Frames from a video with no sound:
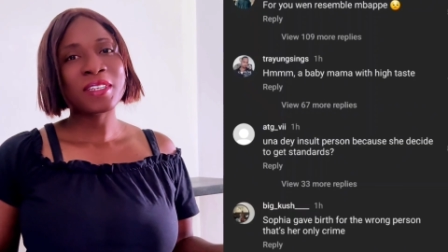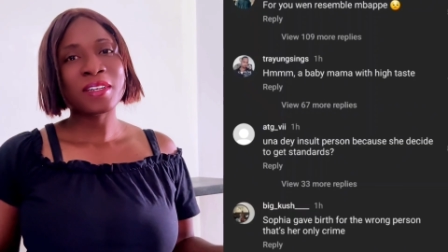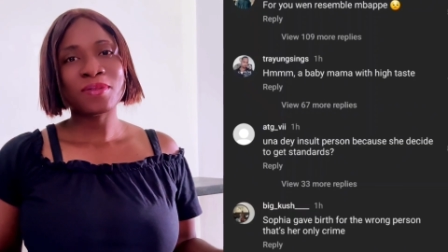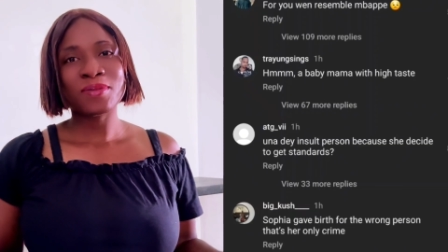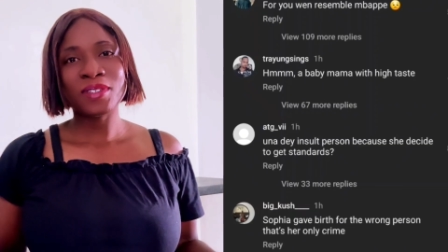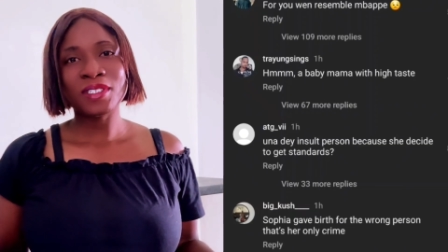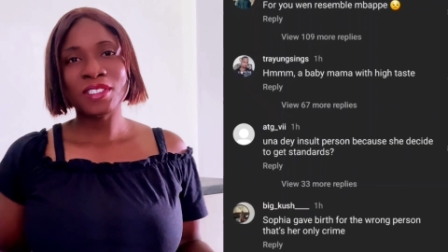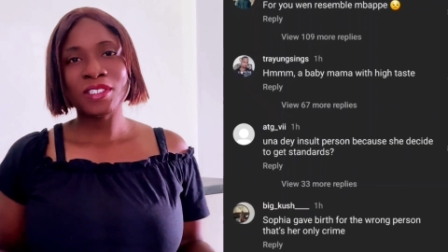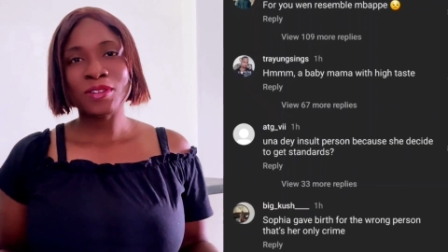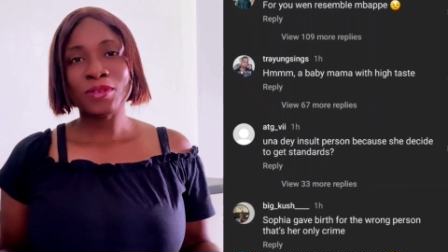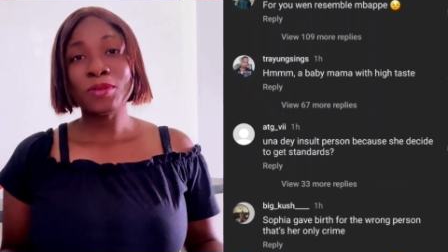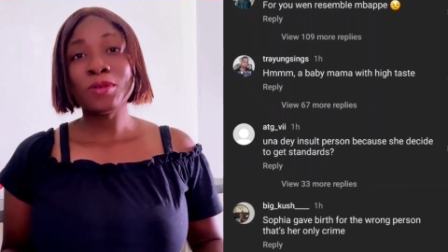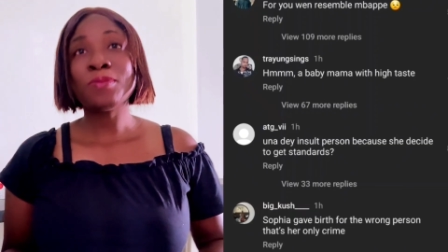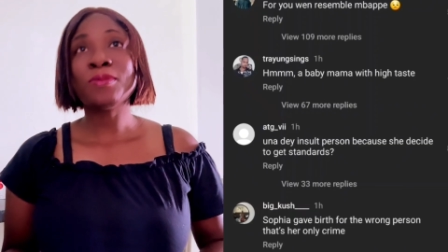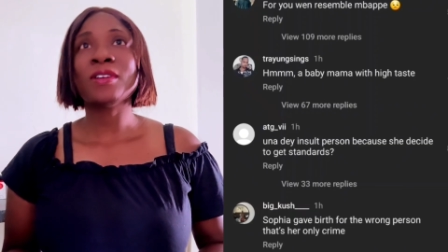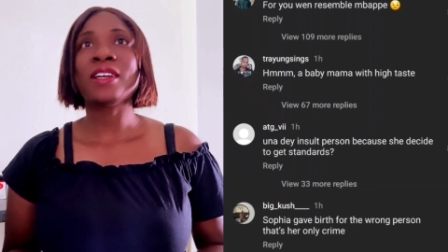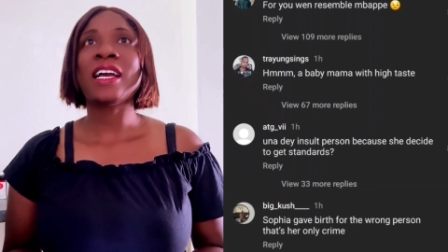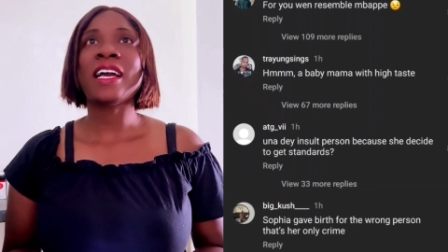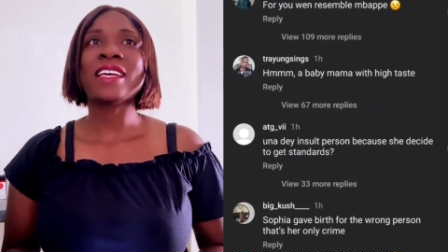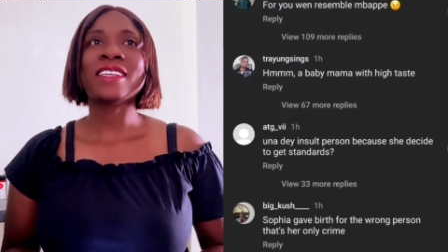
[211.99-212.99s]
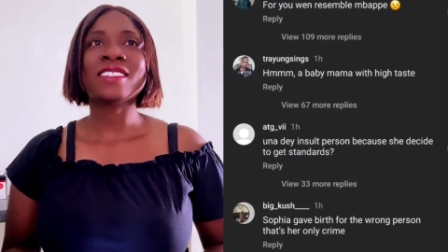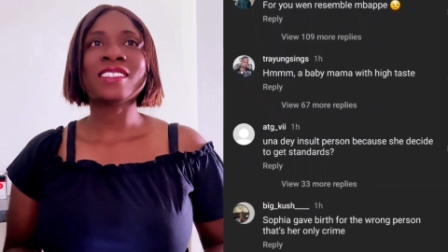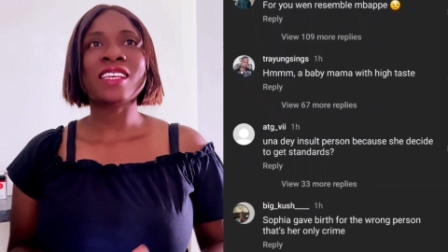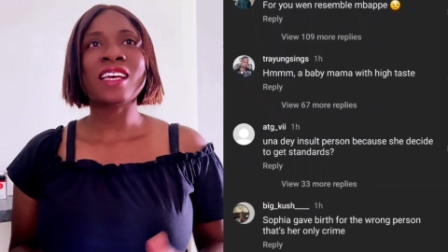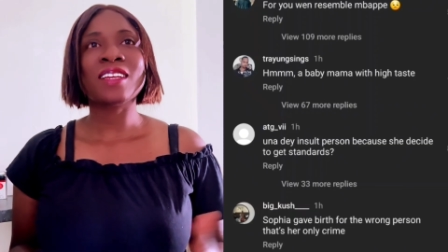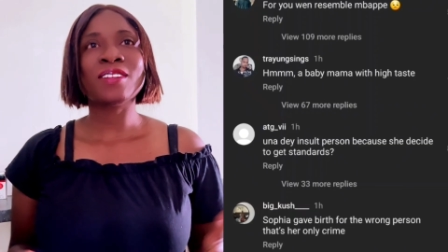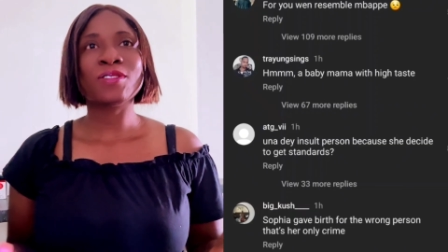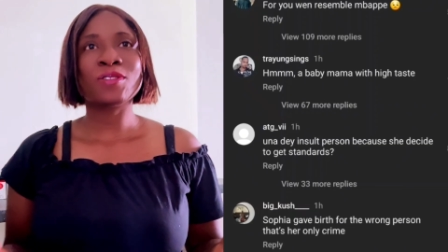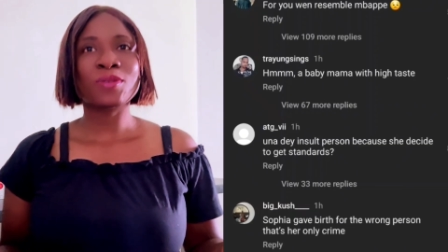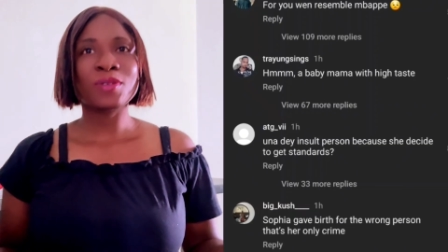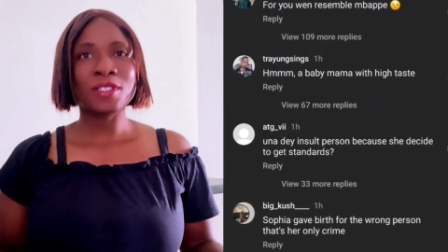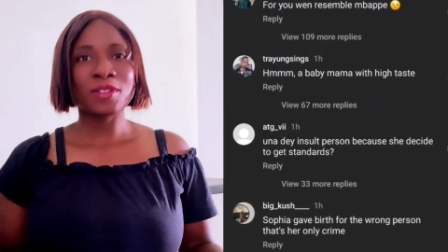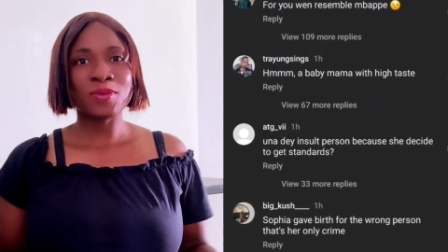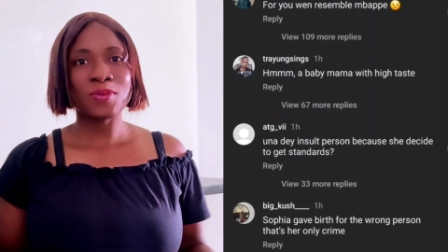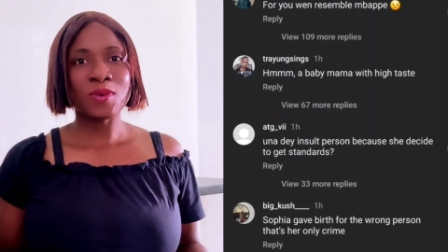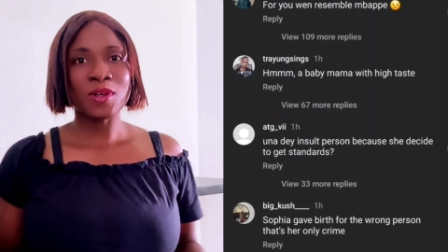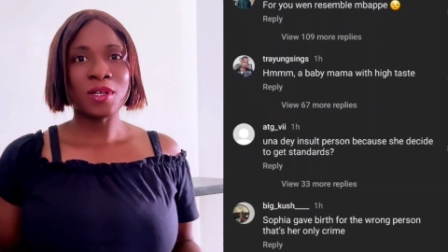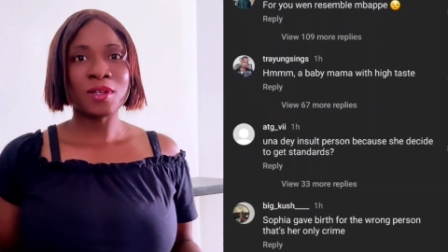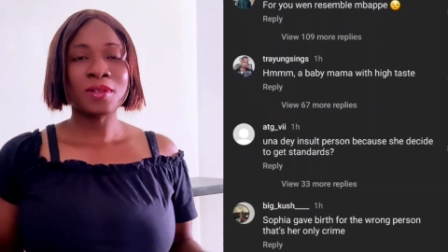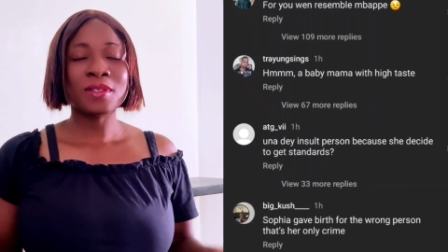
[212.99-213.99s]
go with this her taste
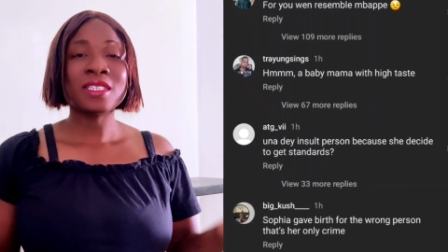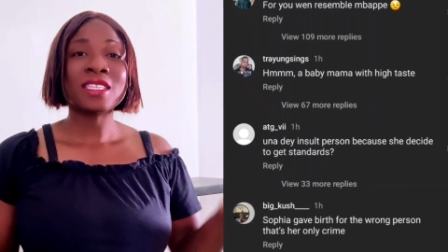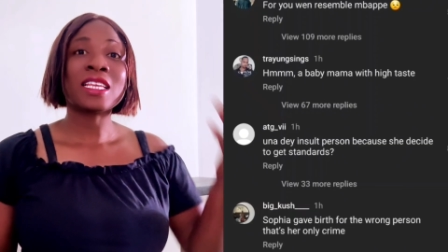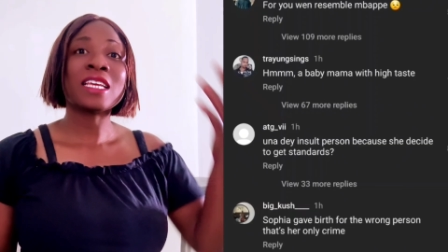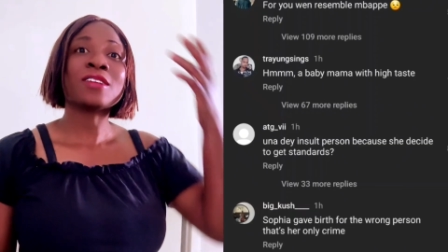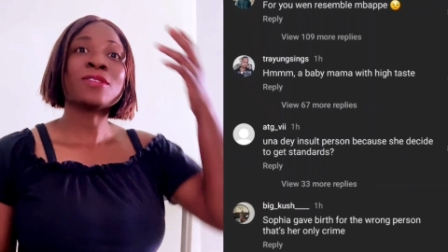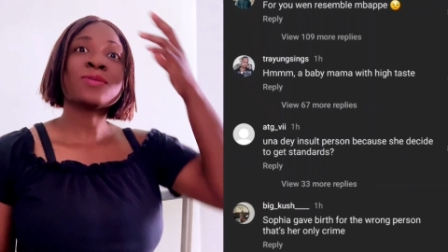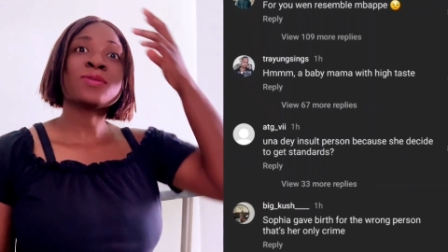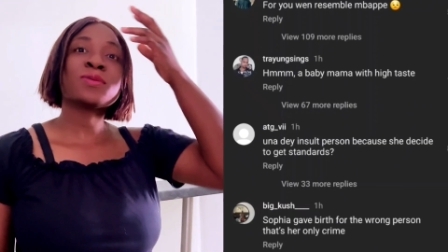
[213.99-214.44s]
too because